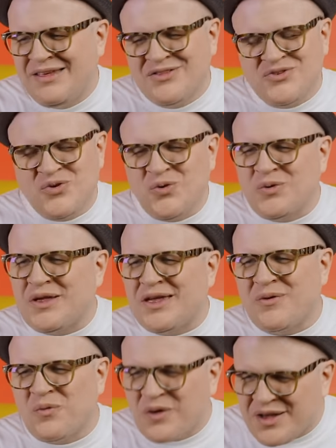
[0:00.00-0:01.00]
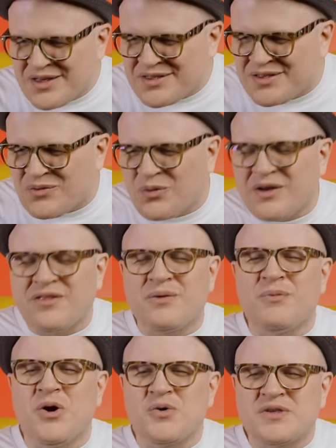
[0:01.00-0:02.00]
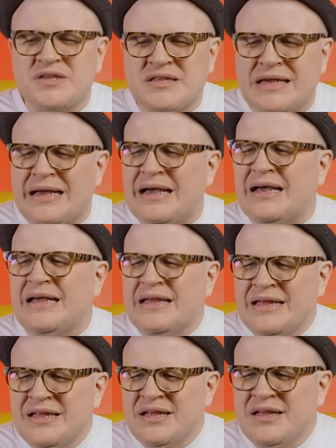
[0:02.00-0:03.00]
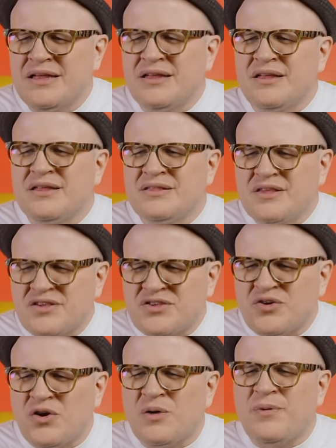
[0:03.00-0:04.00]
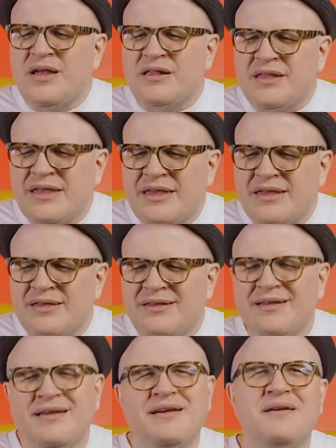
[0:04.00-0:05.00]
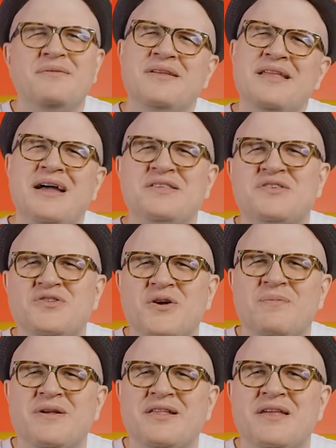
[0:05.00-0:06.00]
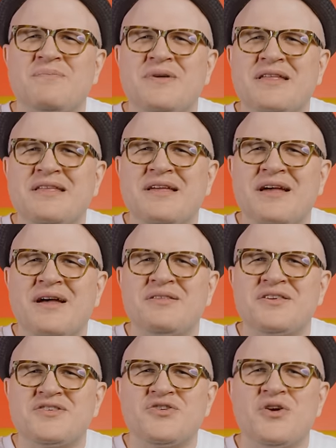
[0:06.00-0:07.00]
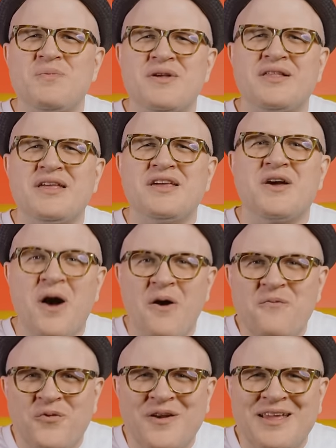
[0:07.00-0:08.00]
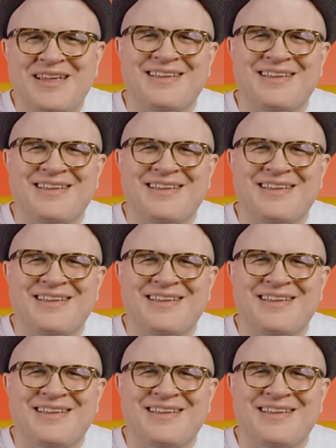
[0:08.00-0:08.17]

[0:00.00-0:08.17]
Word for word: truly was one of the most uh, disturbingly, I mean, not disturbingly, but a uh, disturbingly comforting